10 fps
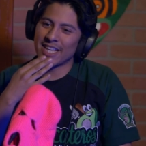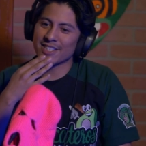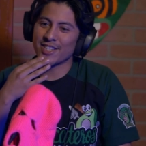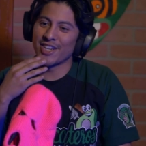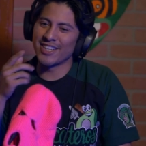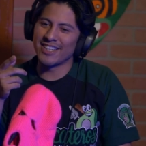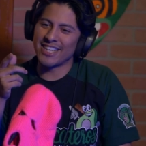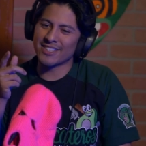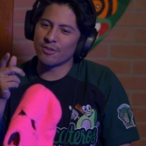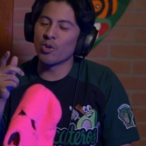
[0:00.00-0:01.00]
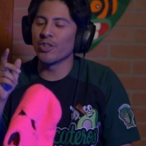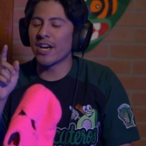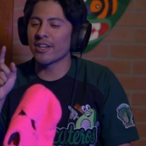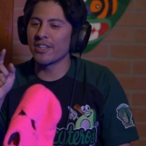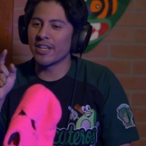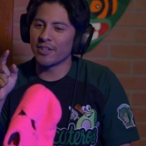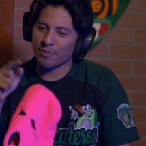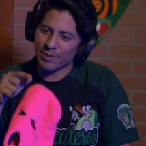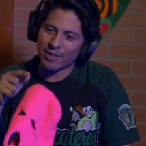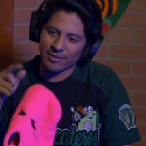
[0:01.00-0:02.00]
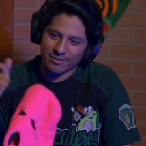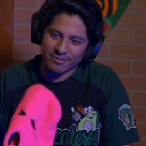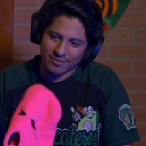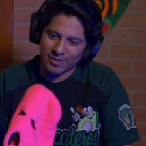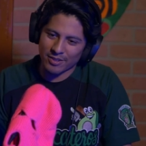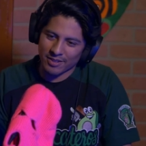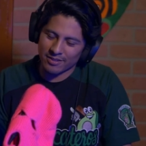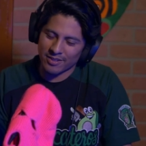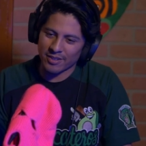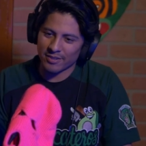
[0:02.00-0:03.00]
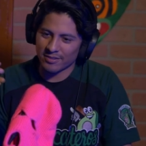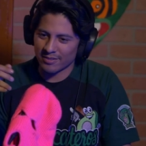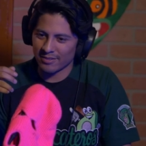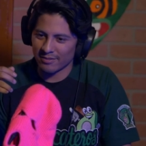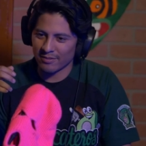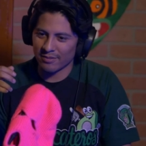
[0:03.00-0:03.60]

that's good. That's well, not good that you're being, uh, you know. Yeah.